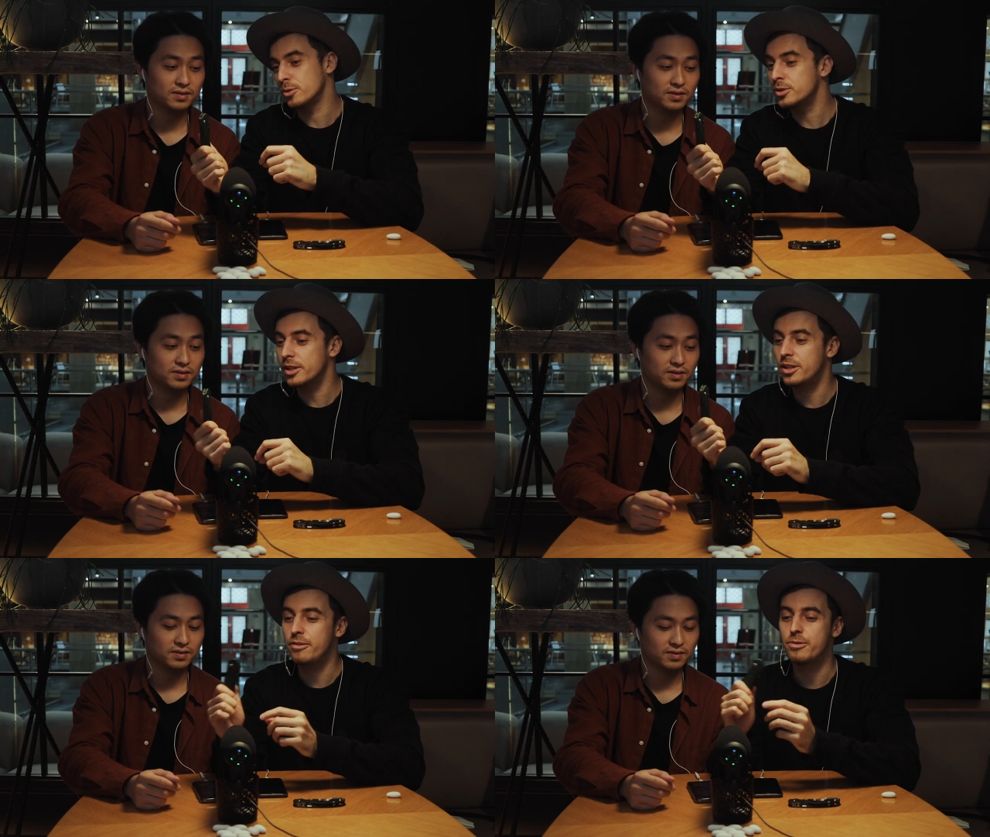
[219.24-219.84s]

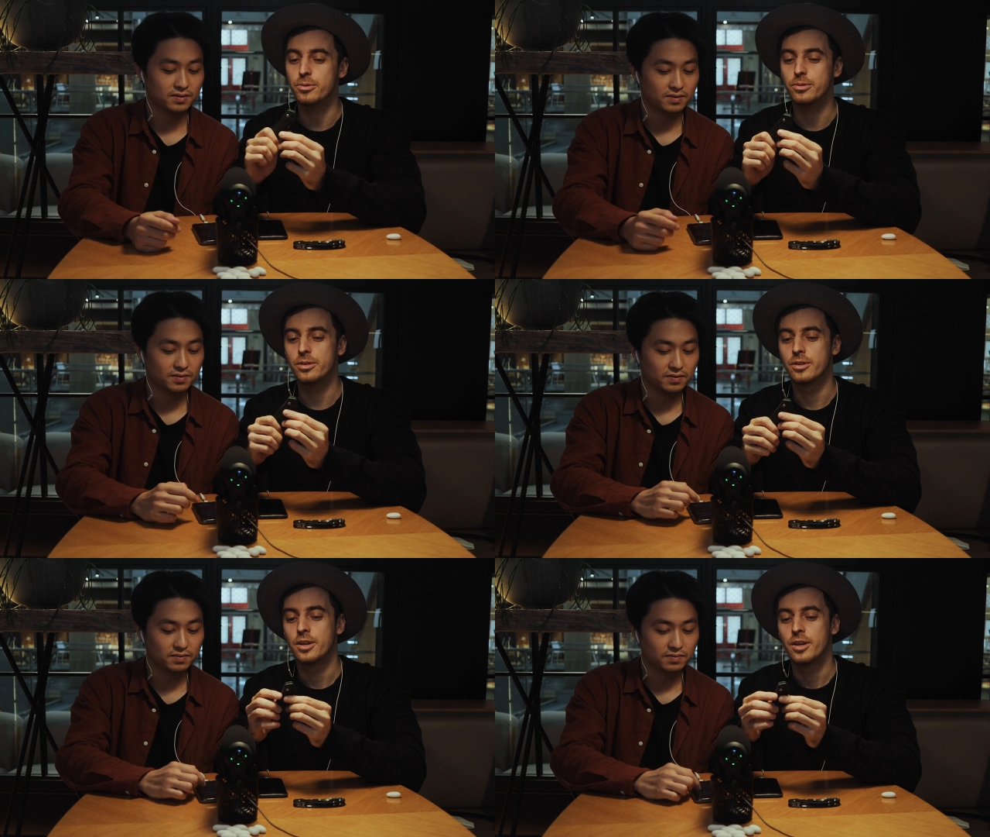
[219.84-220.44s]
Speaker 1: totally give you
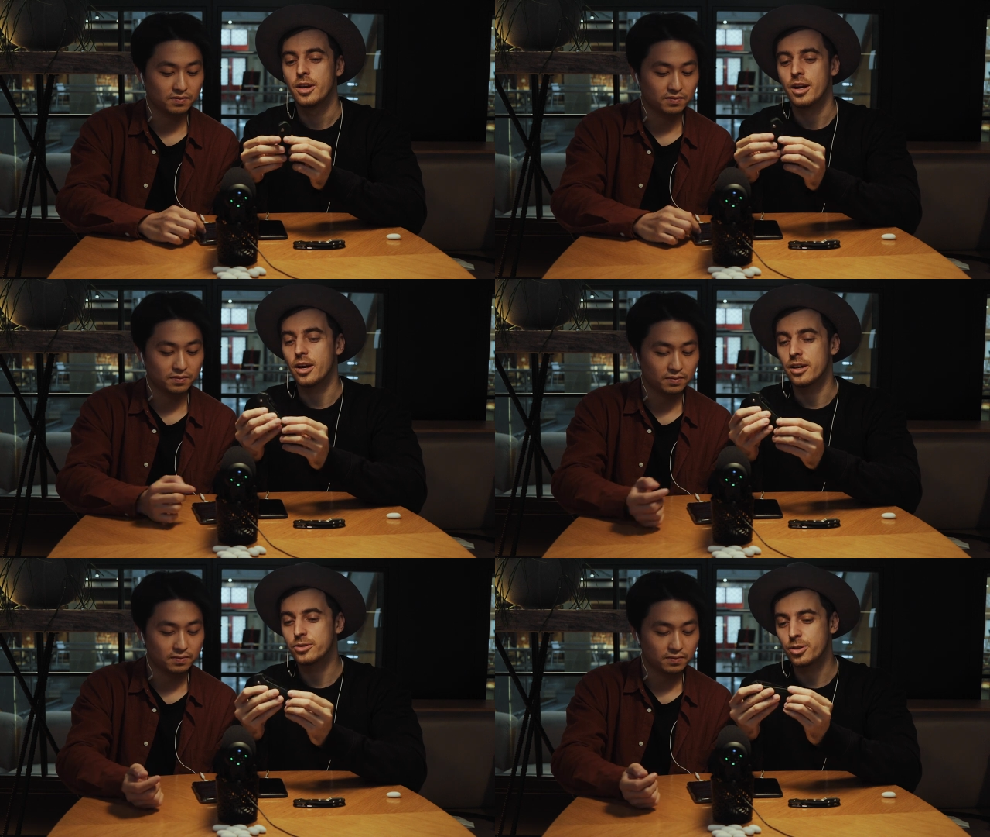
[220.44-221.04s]

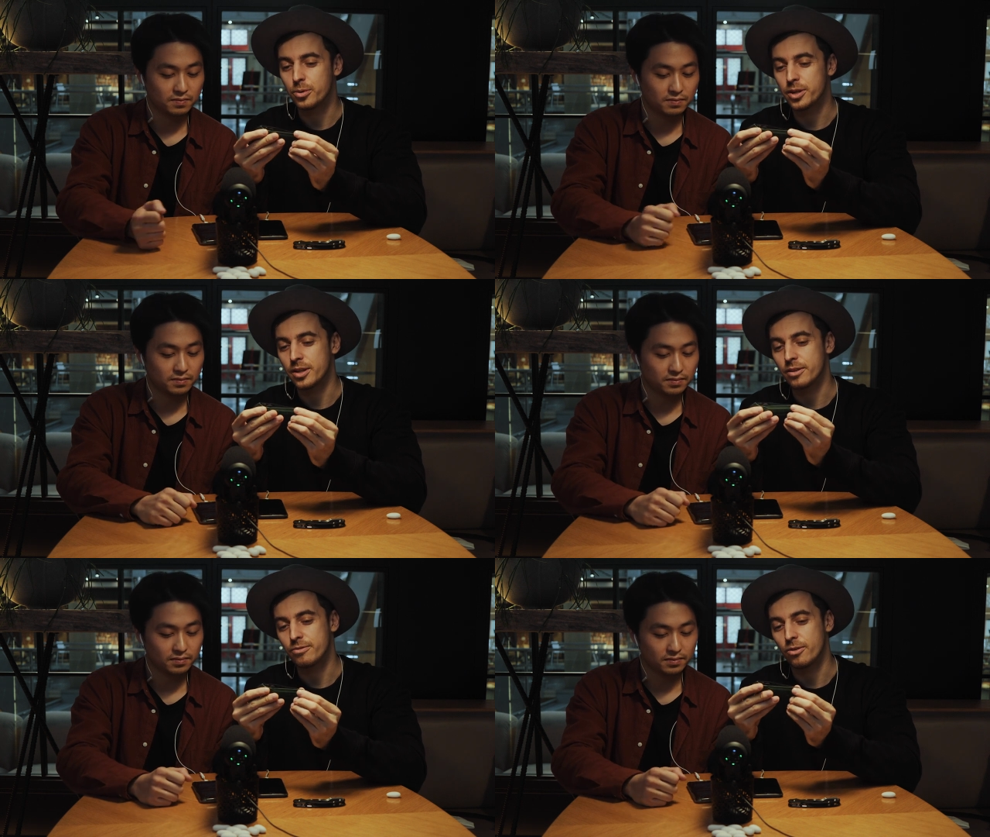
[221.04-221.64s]
a
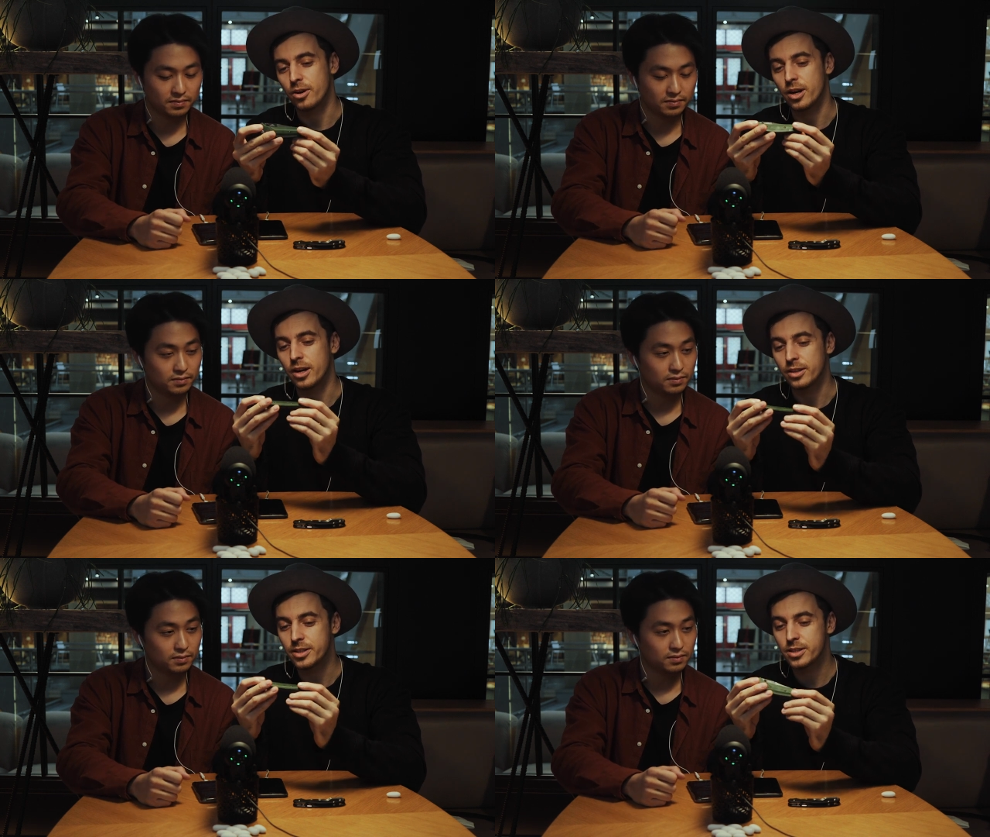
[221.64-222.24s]
token for
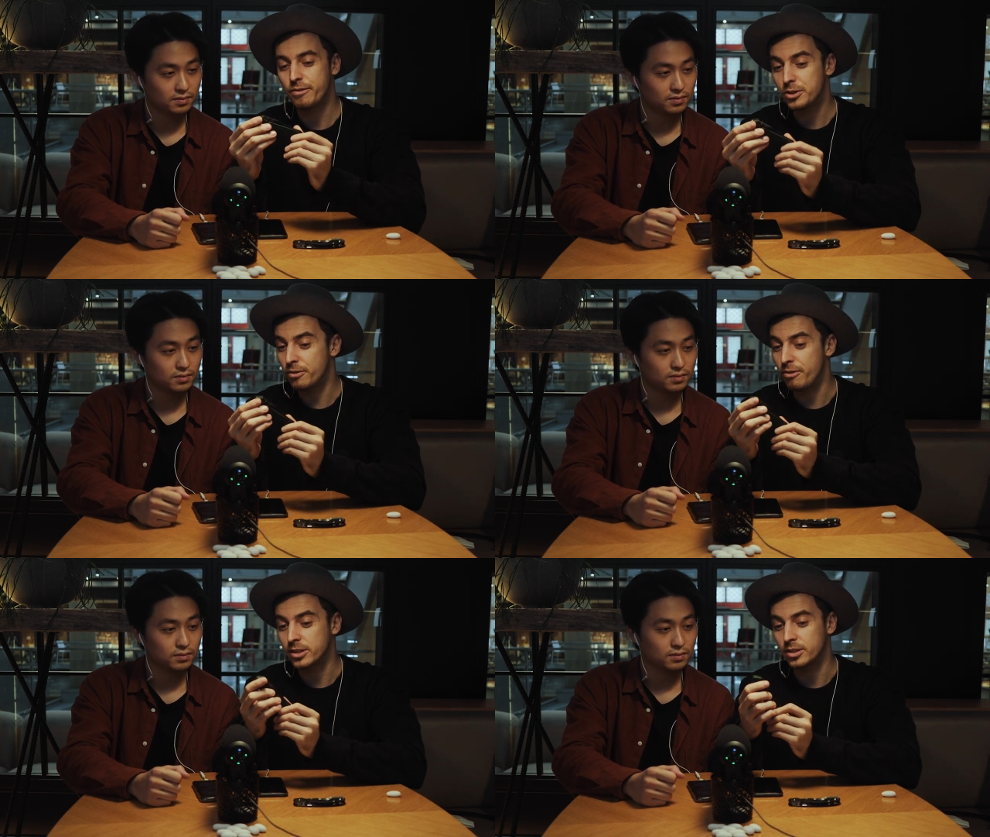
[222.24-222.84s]
uh, this
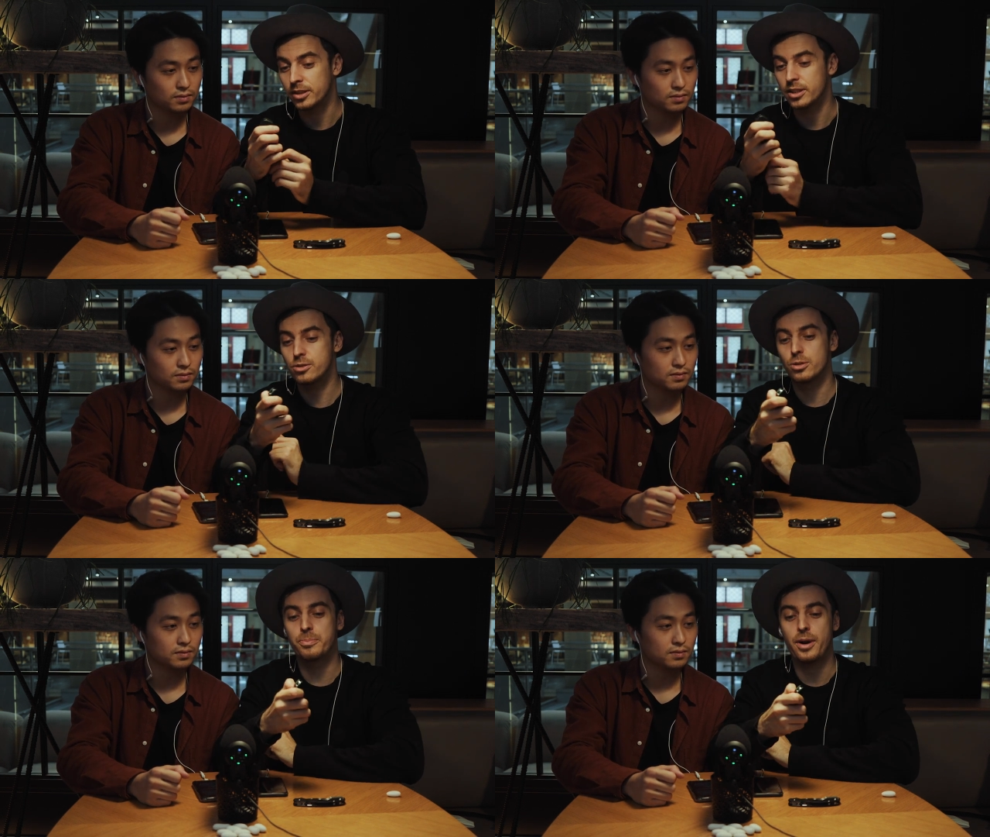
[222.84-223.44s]
fidget factor. It
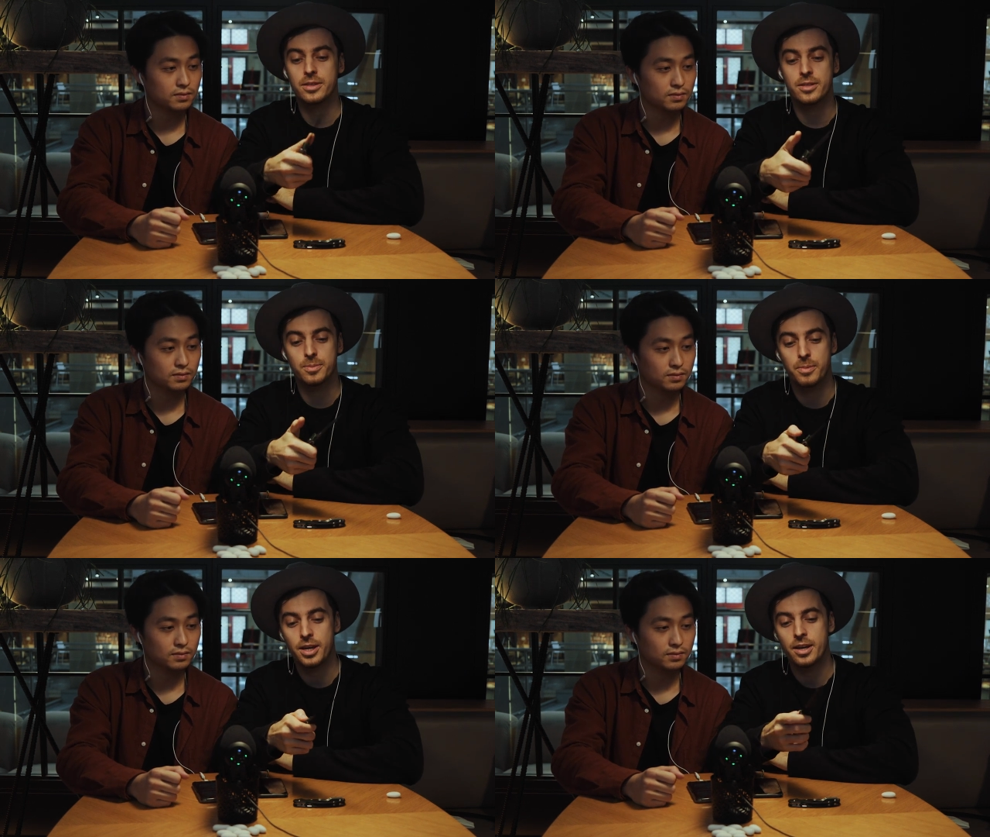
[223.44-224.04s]

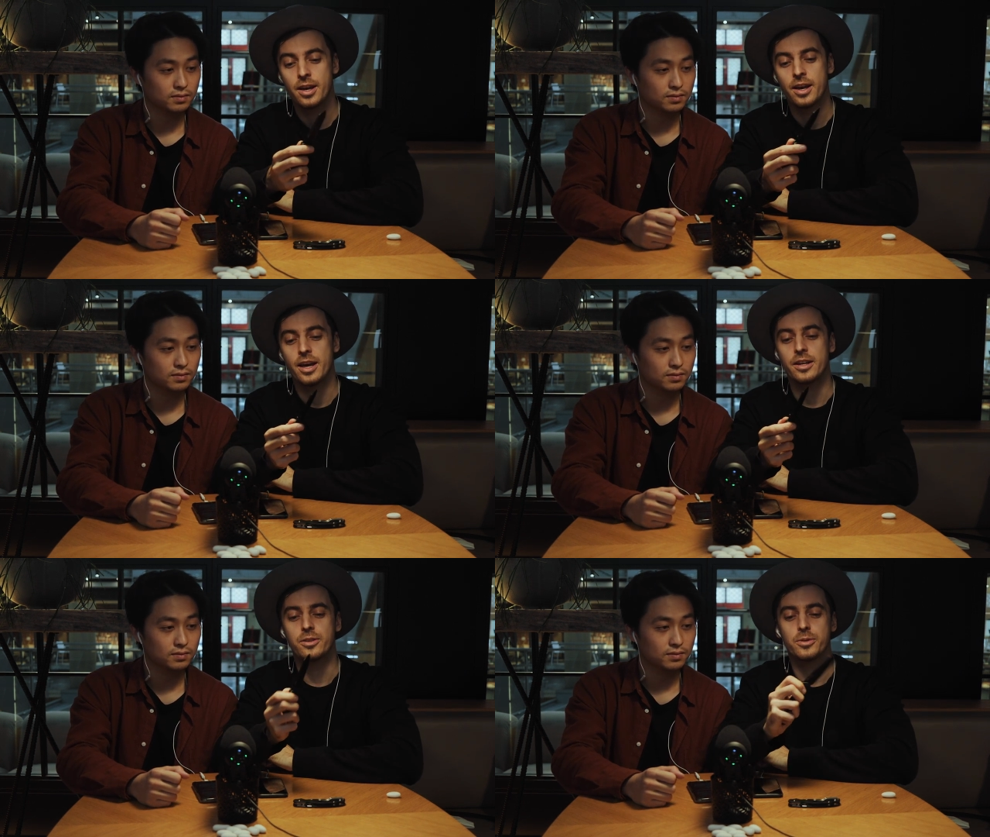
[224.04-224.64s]
surprises me,
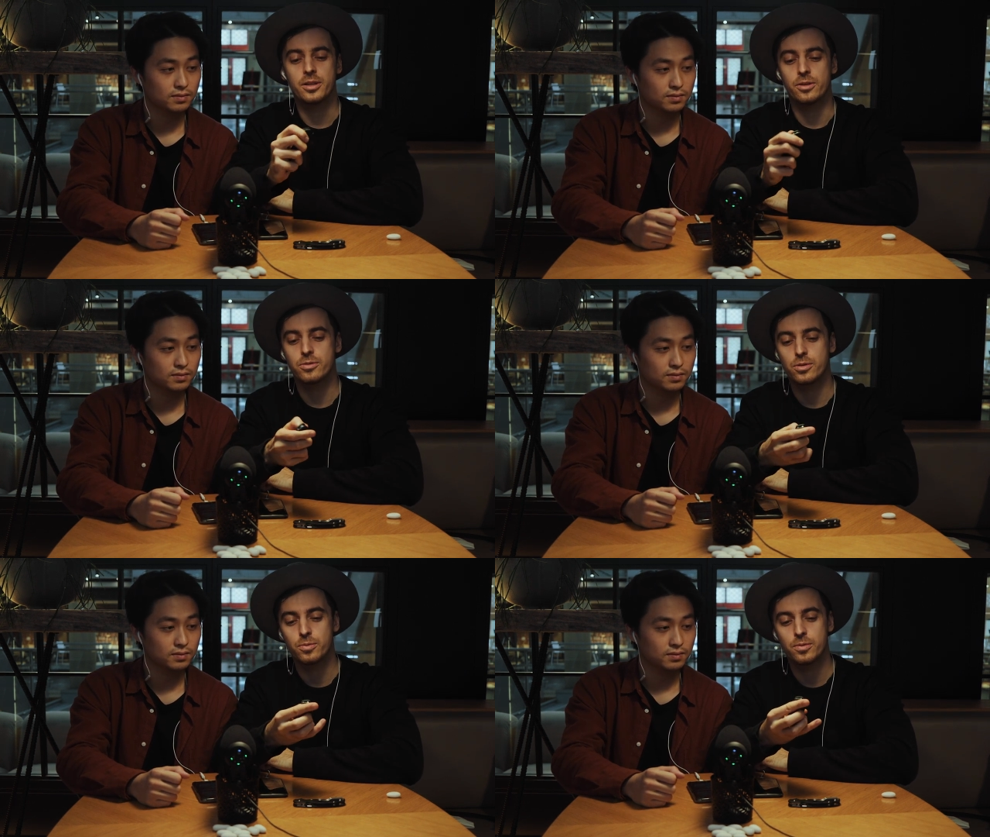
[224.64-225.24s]
and you can
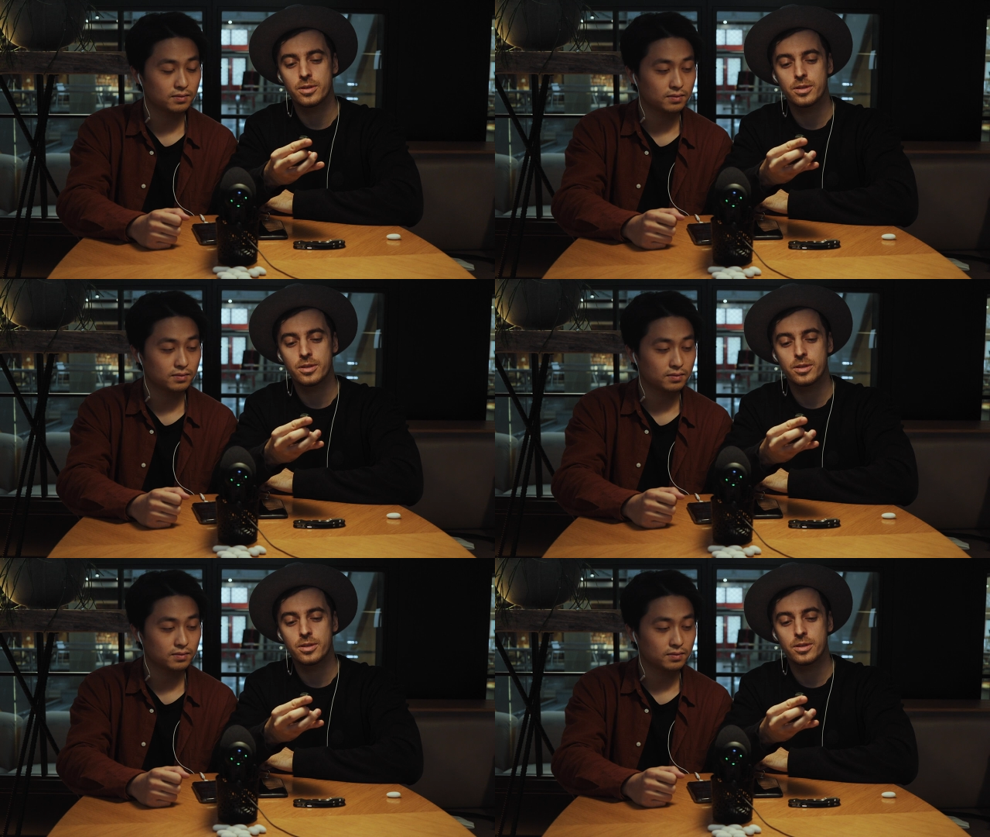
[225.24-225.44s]
also